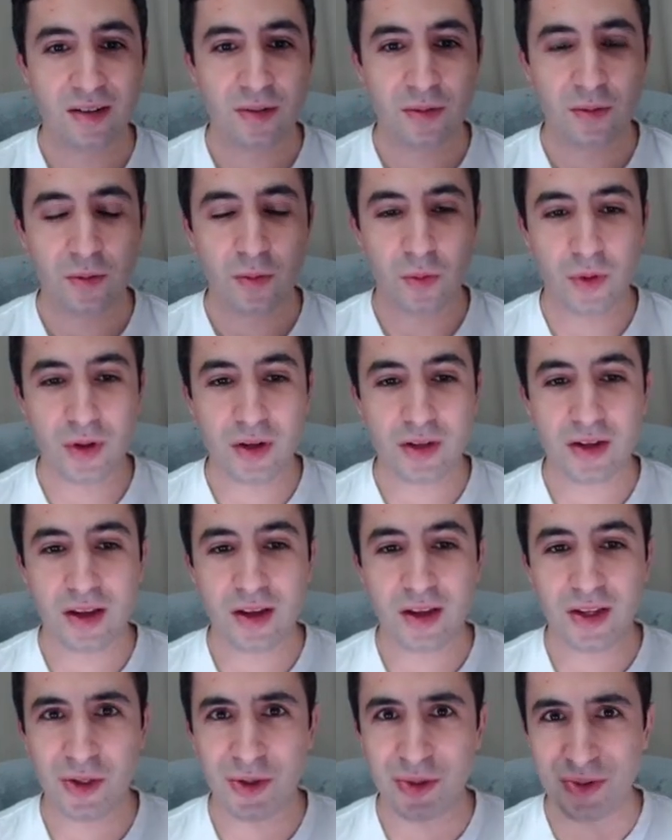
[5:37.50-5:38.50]
What
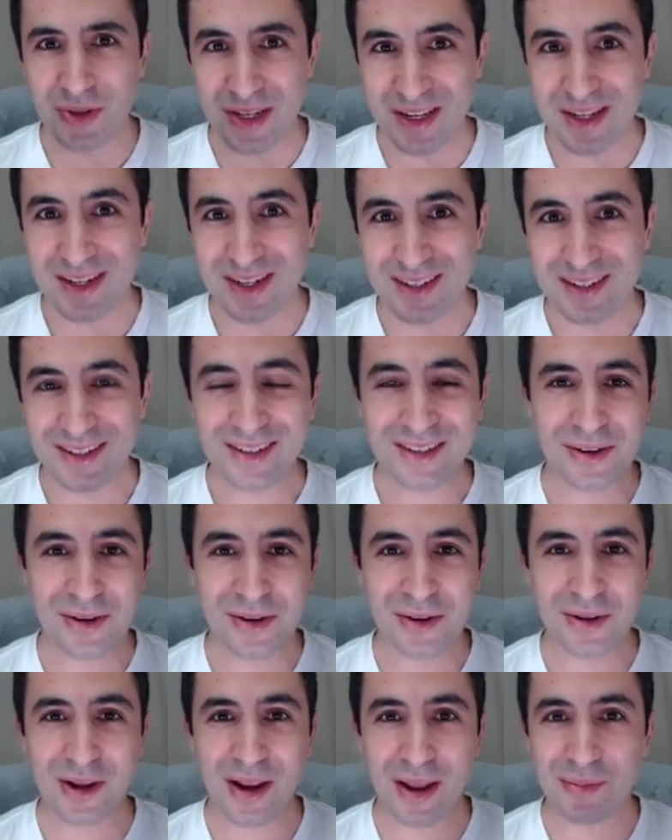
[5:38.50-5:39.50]
a unique
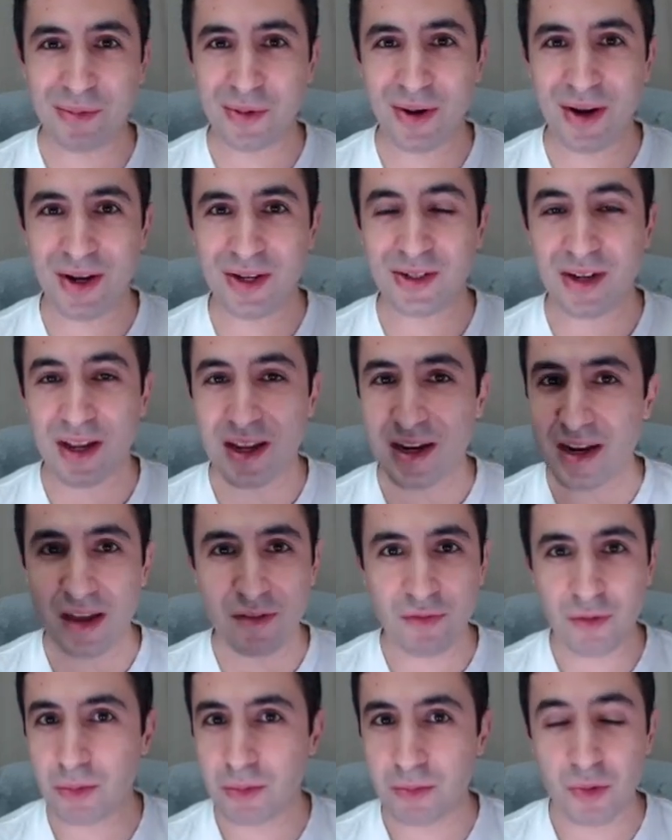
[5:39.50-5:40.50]
collaboration. I
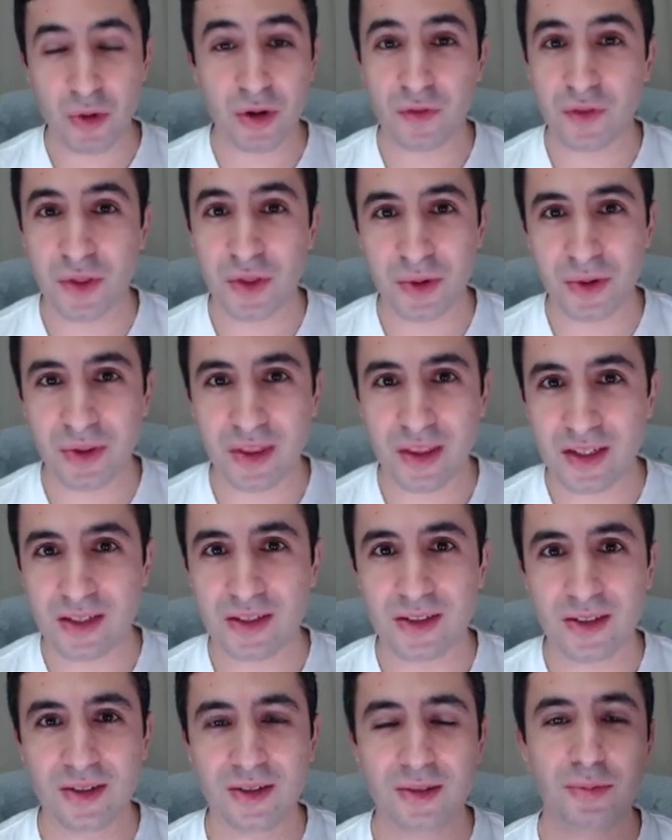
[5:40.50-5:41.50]
never would have thought
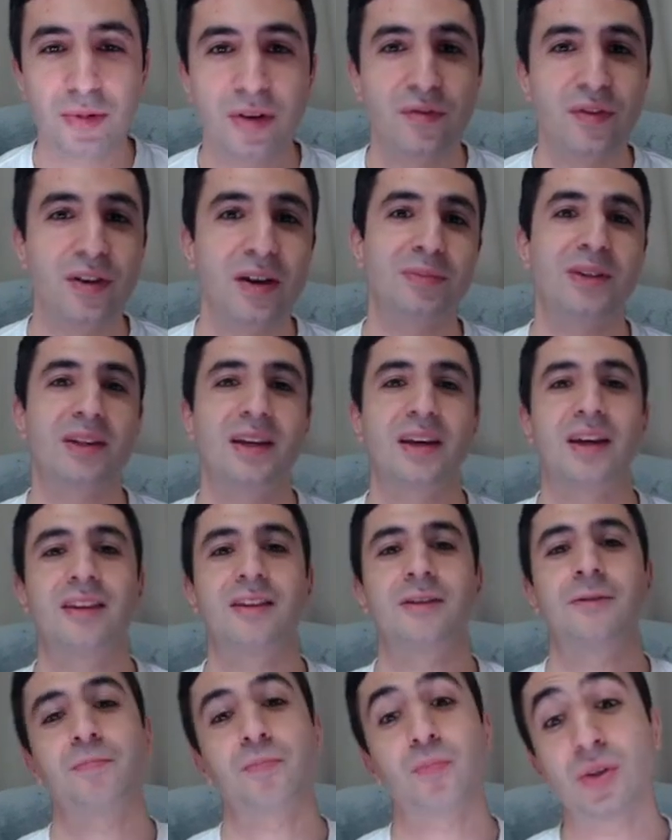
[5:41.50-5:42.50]
these two would have come
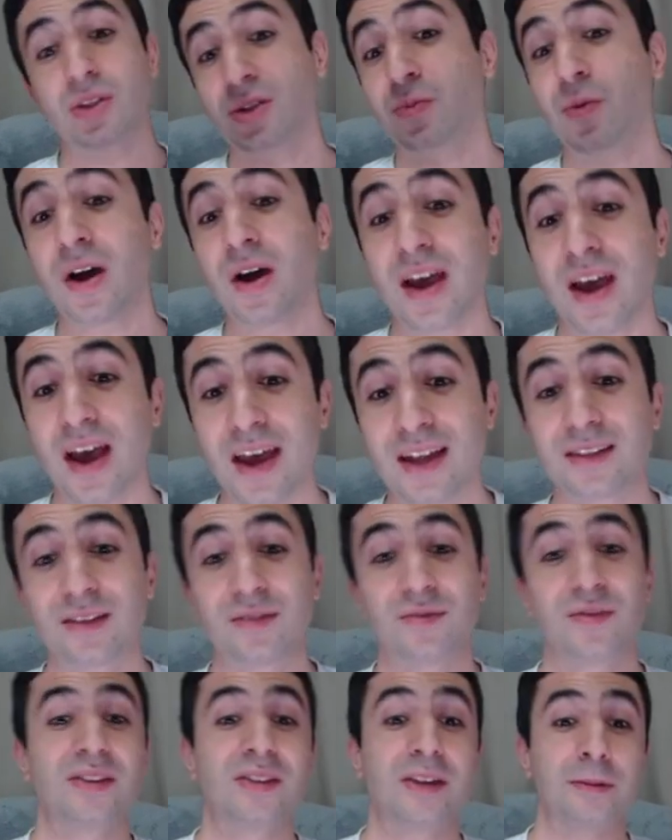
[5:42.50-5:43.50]
together, which is why I had
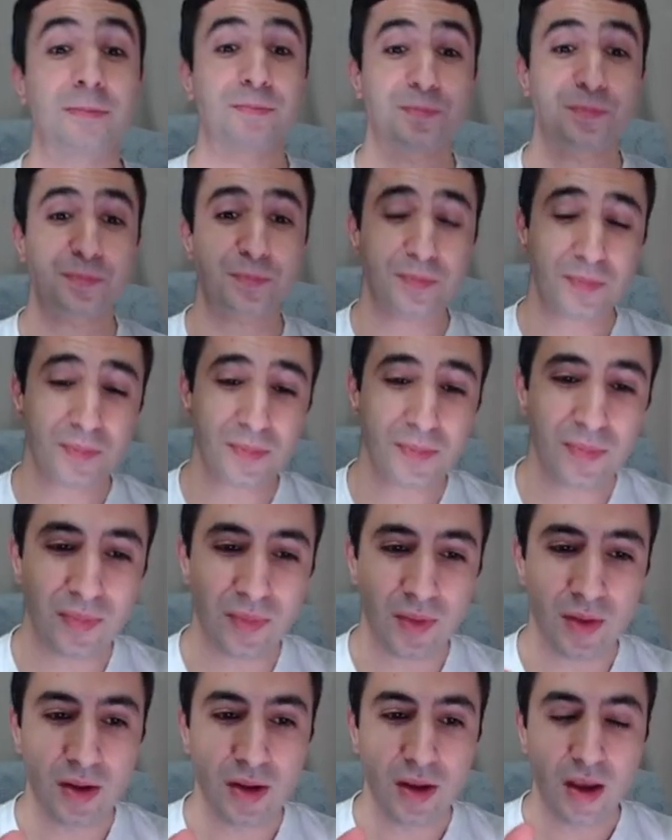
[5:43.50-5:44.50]
to visit.
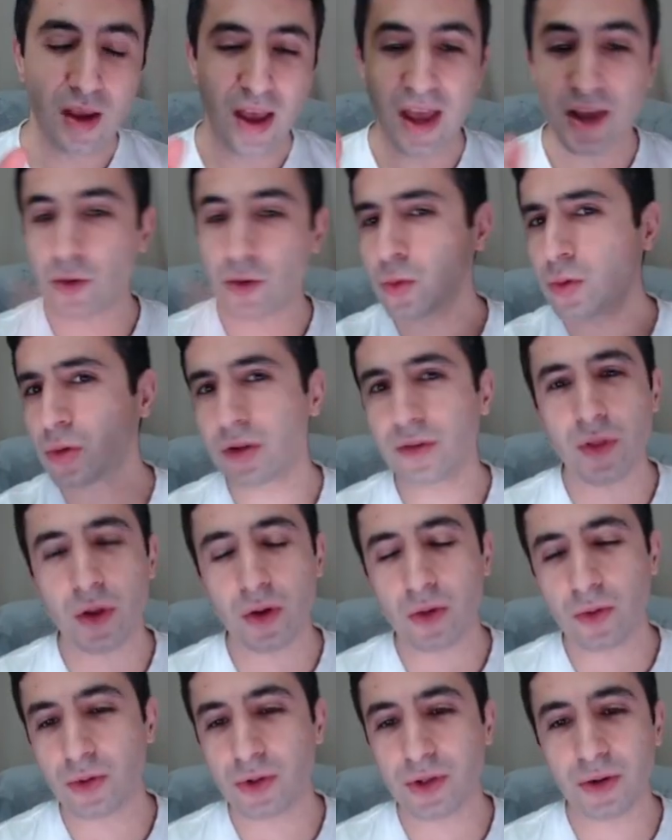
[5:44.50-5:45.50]
And all of the
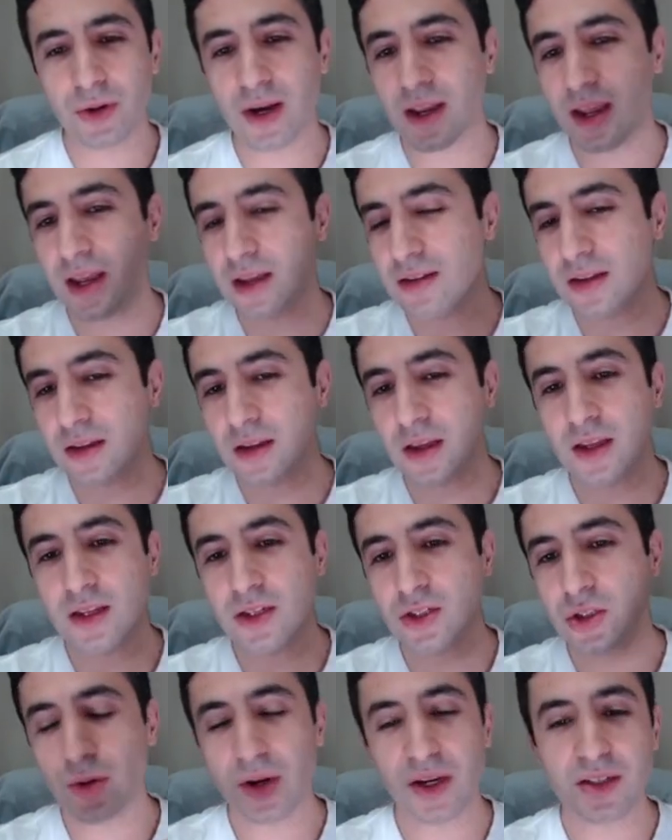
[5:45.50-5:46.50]
ordering,
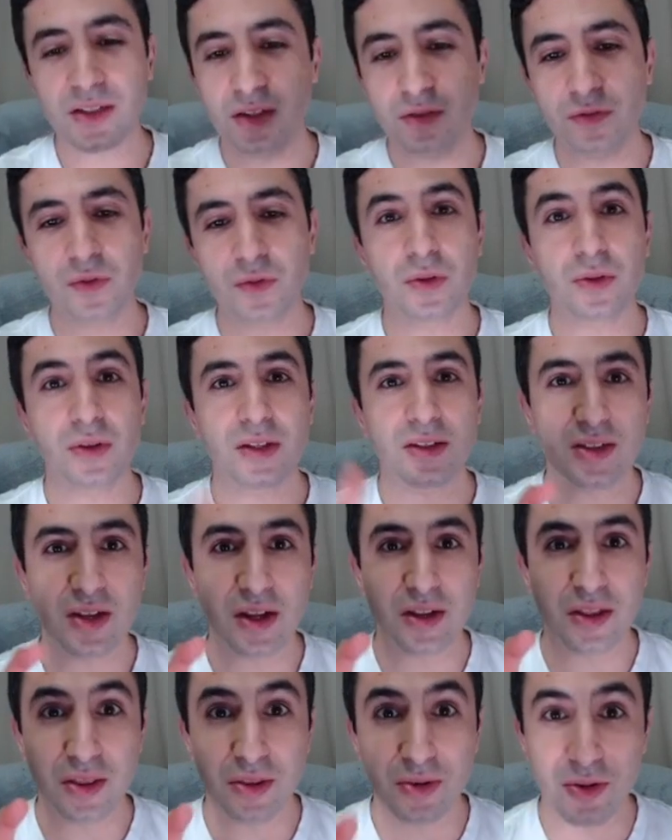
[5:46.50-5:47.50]
drinks and food is
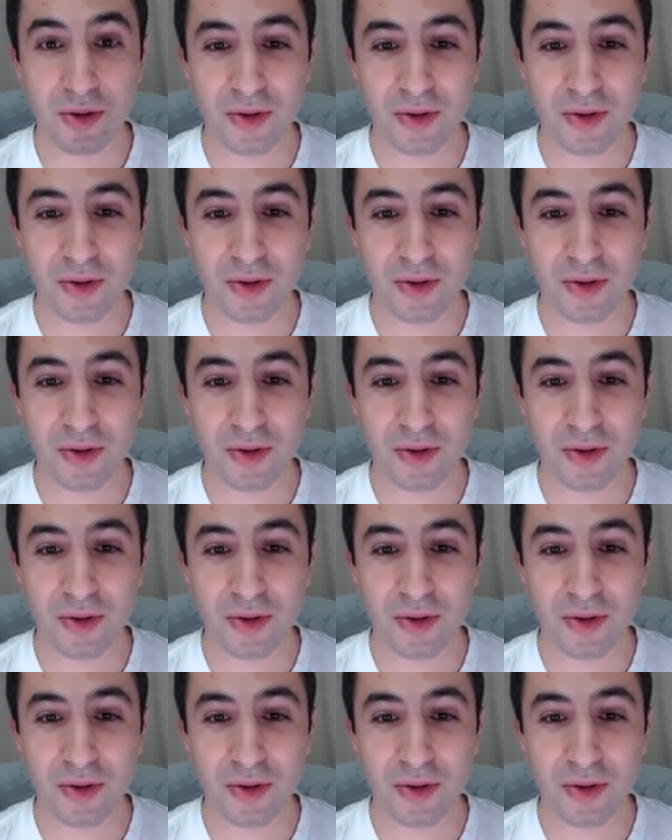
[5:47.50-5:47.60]
done through